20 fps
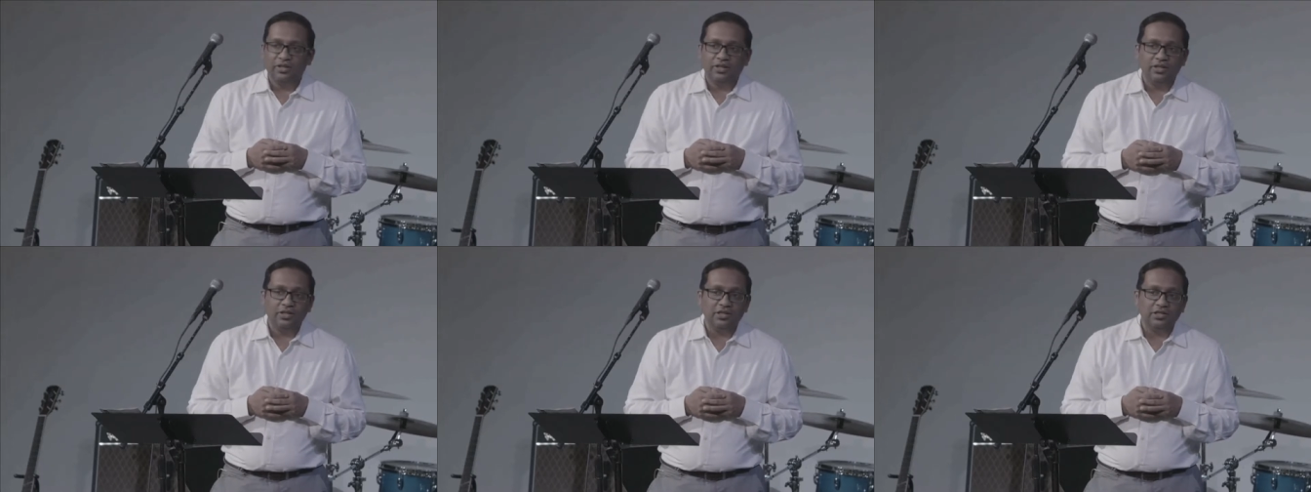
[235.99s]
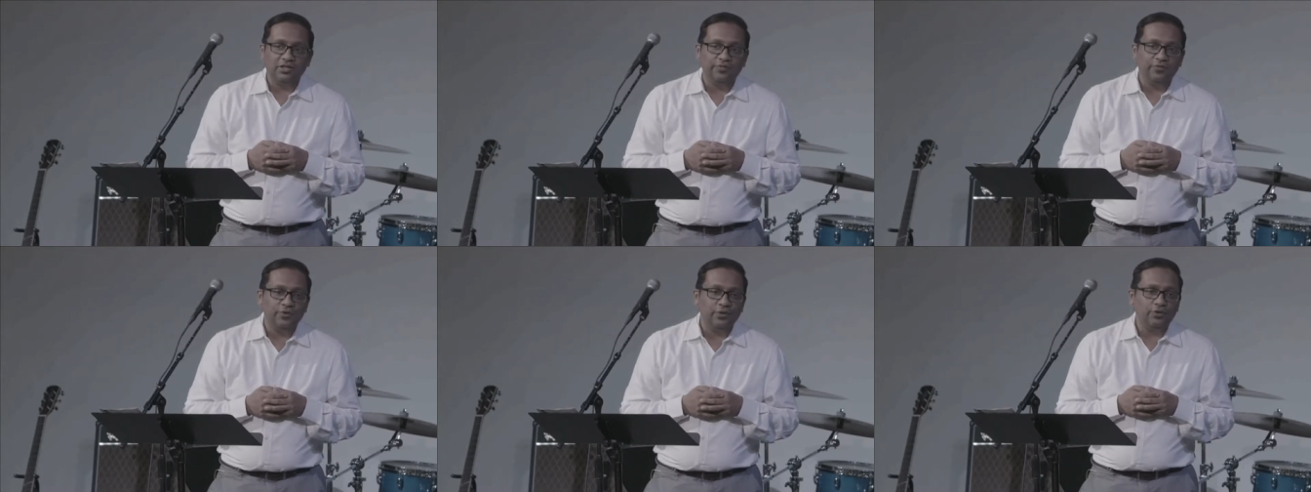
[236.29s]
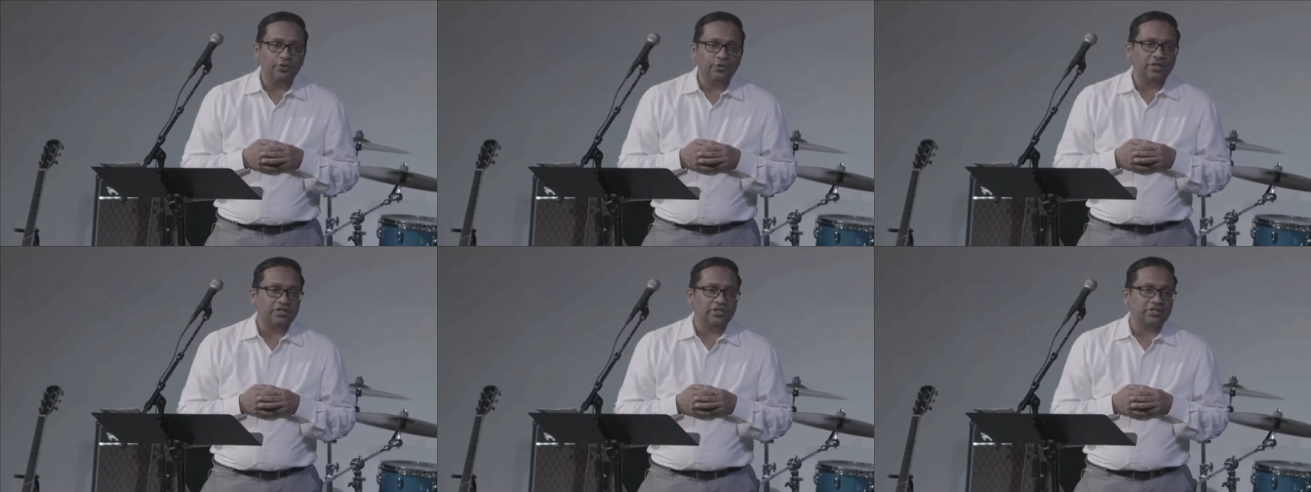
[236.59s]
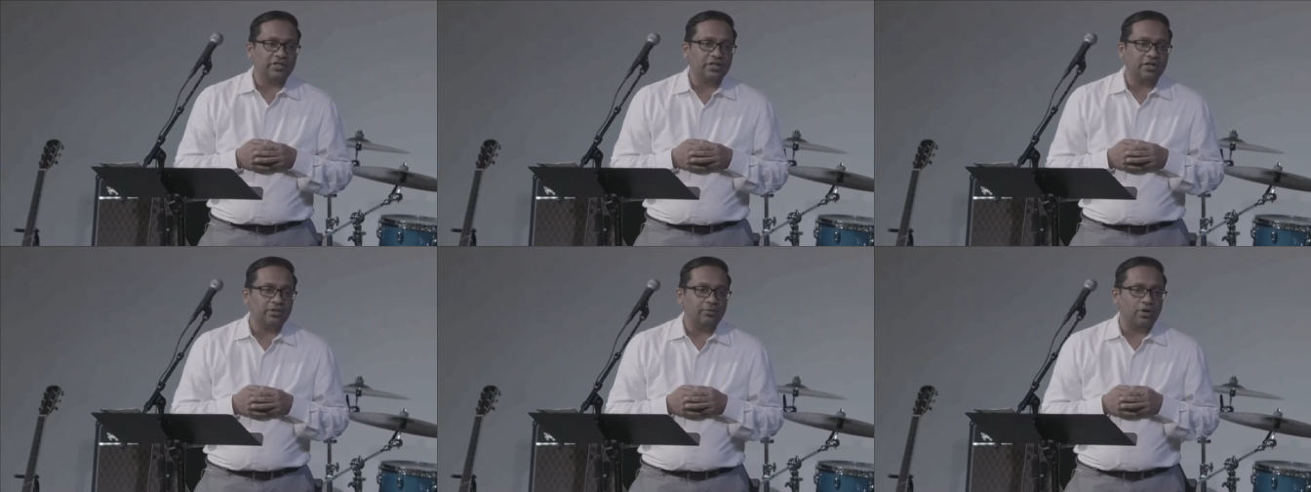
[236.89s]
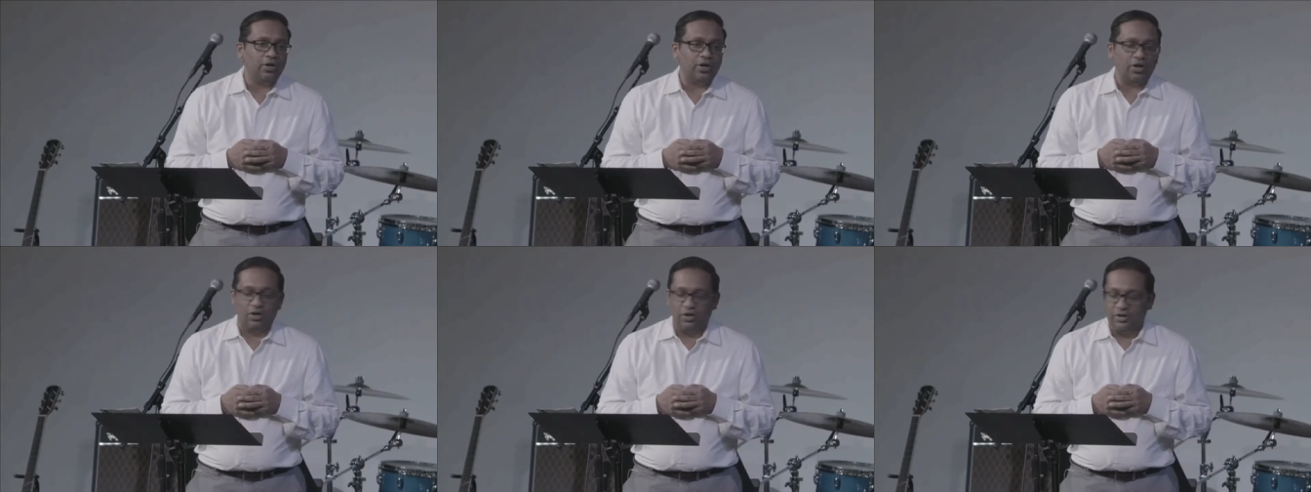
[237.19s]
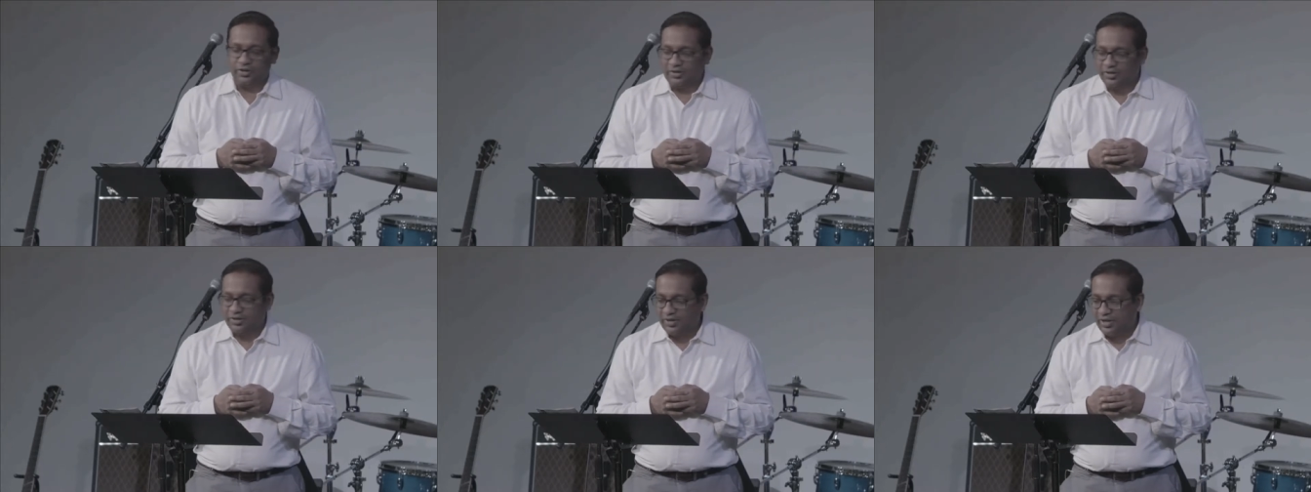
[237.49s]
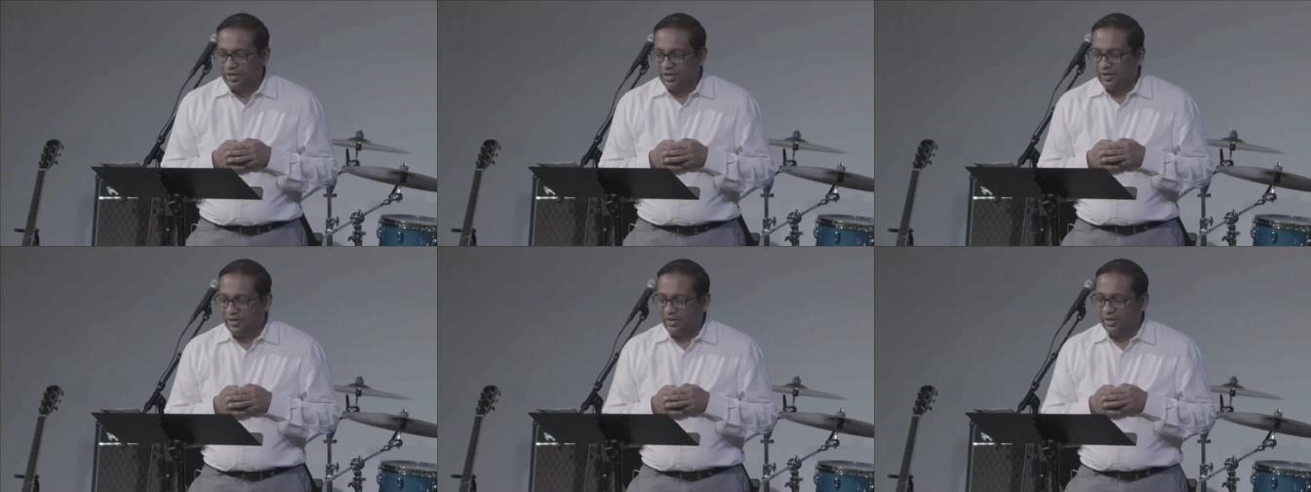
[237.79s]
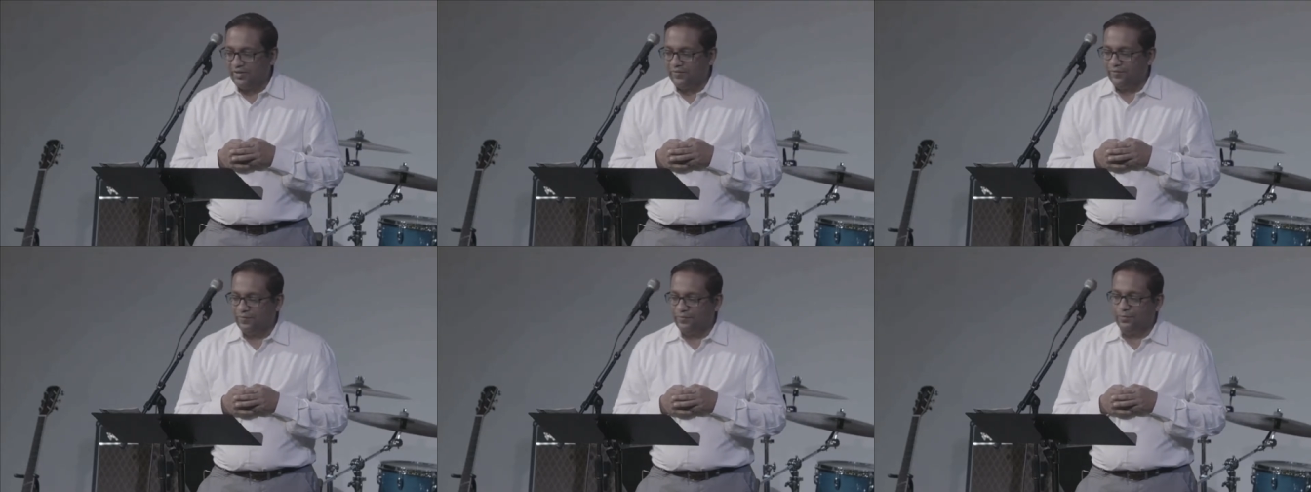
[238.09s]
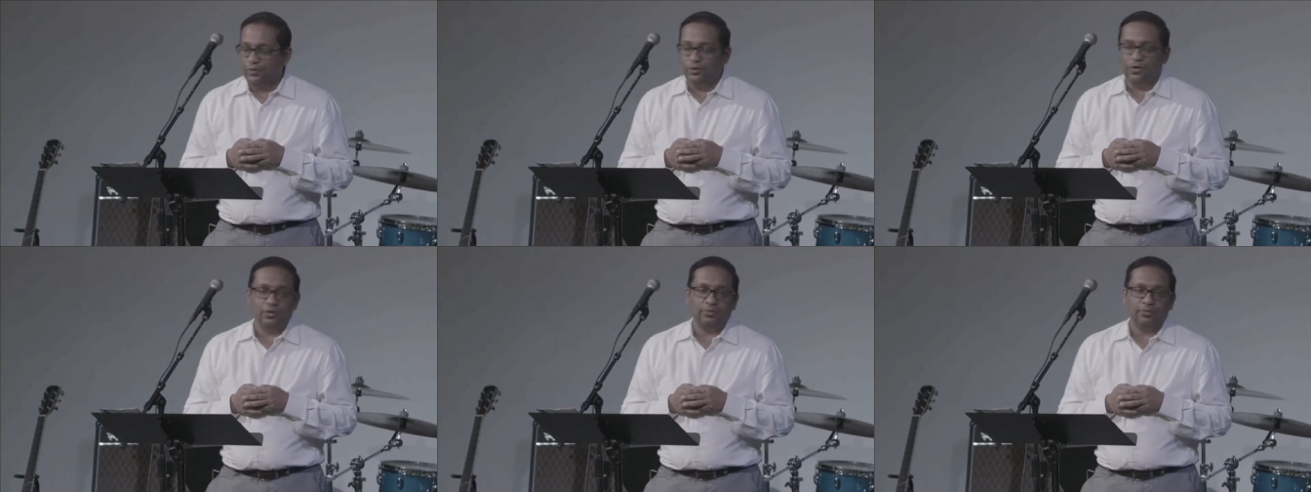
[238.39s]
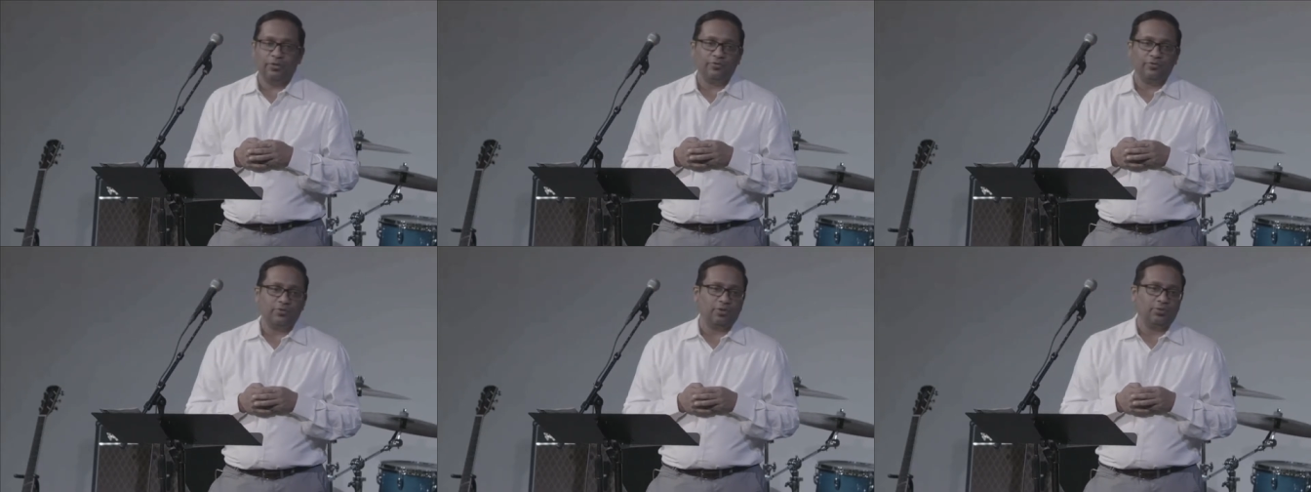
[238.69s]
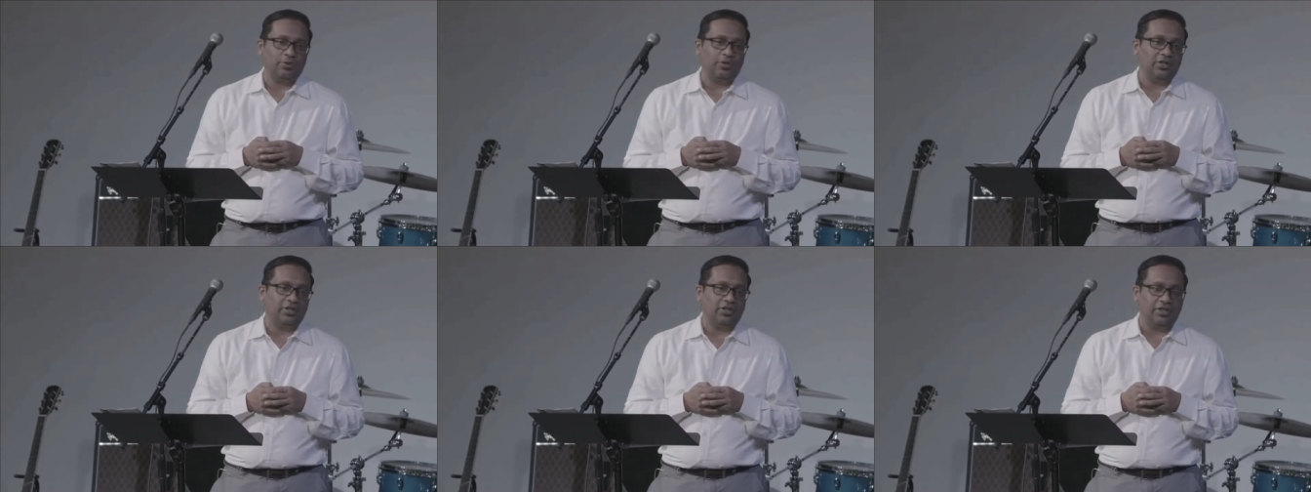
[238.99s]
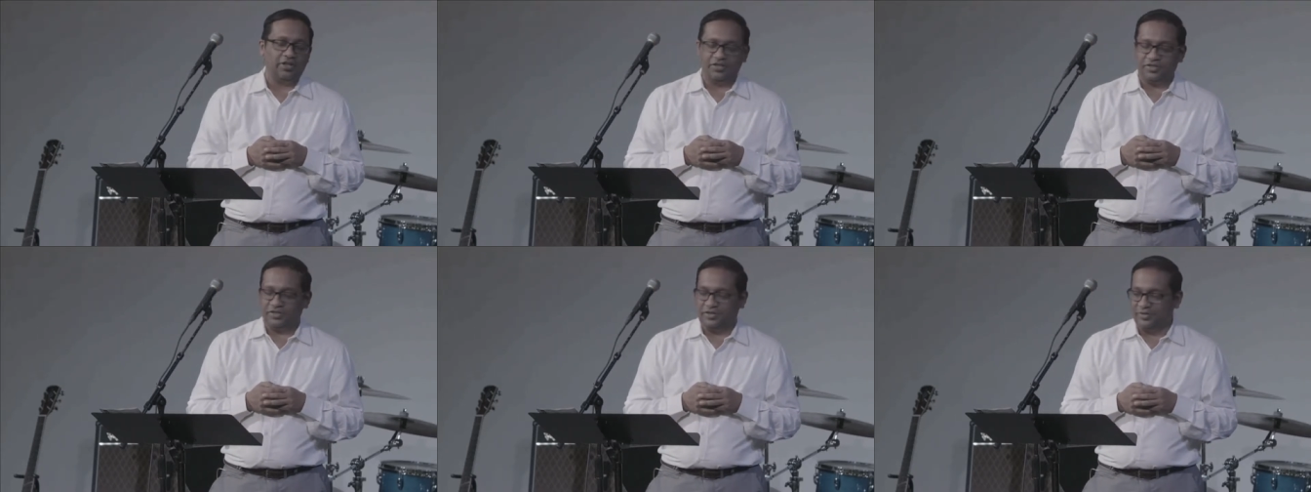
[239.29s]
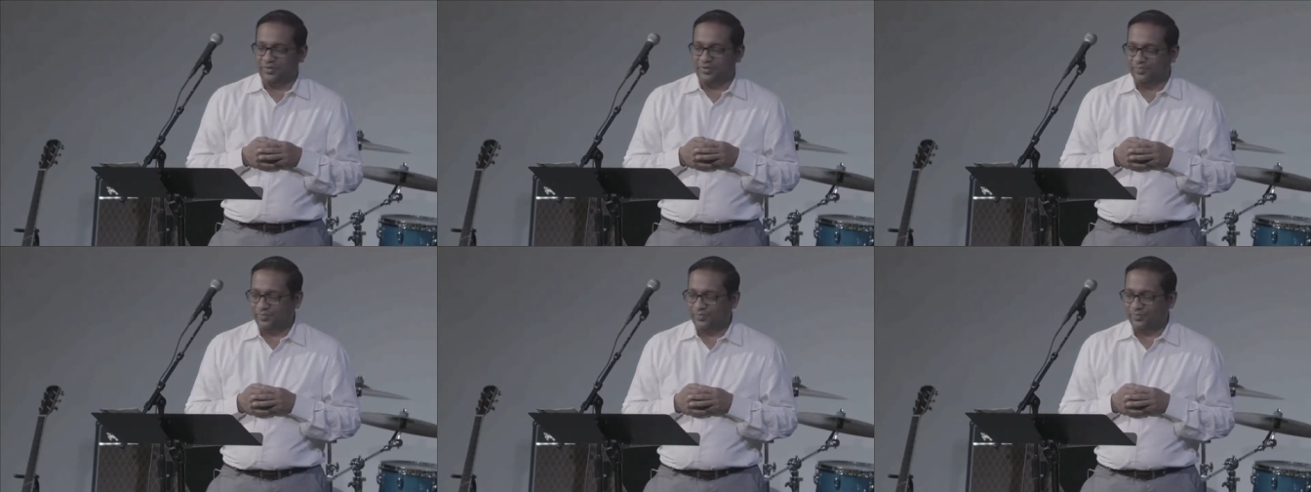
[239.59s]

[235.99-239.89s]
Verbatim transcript: is viewed as some archaic form of communication.